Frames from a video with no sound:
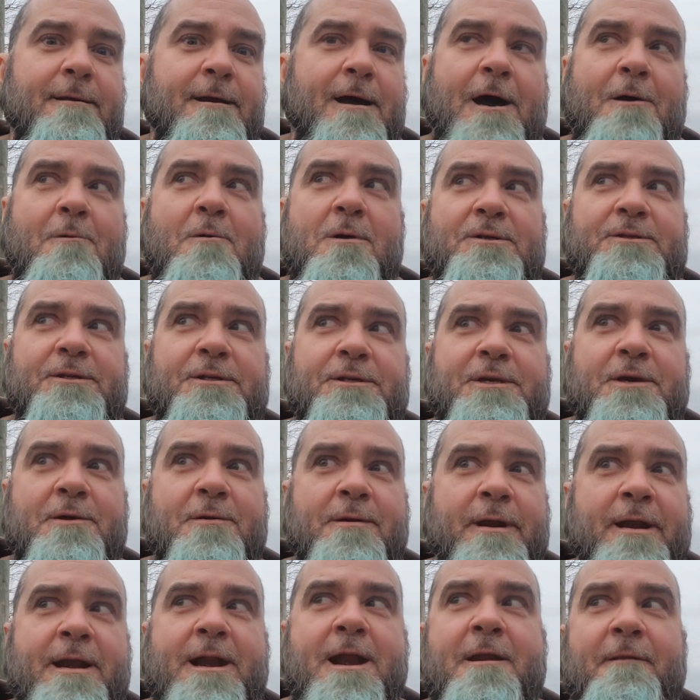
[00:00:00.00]
I wasn't
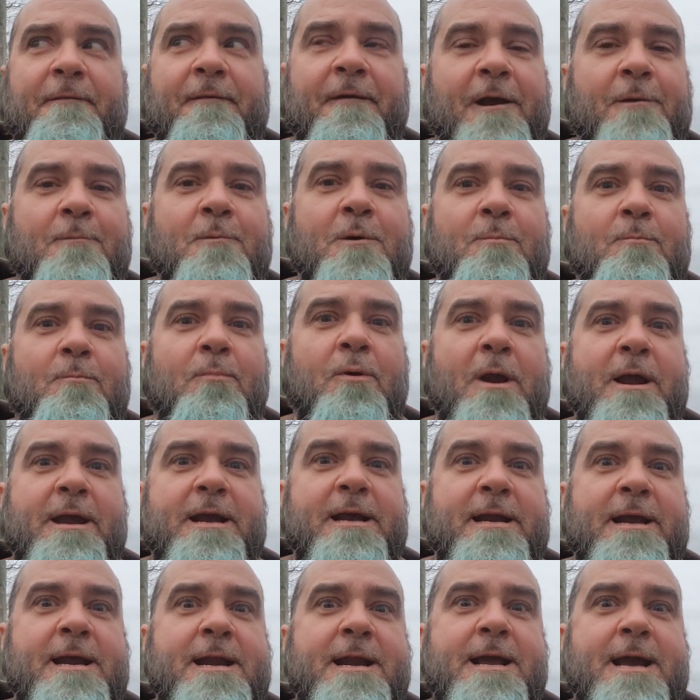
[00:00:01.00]
doing anything, wasn't
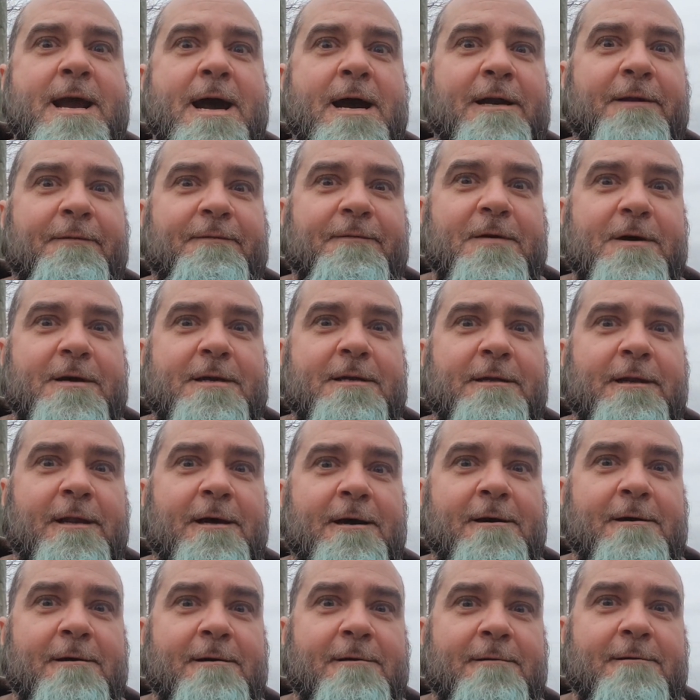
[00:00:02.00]
breaking any kind of fucking
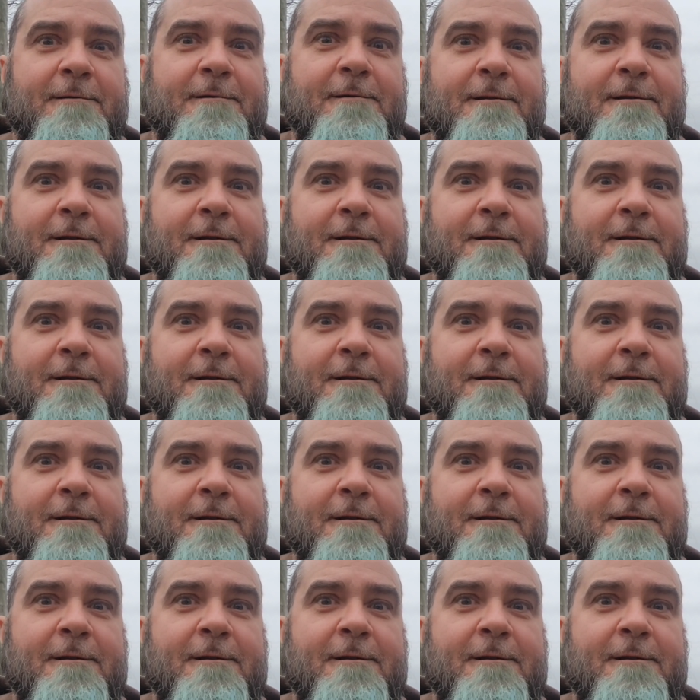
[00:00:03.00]
law.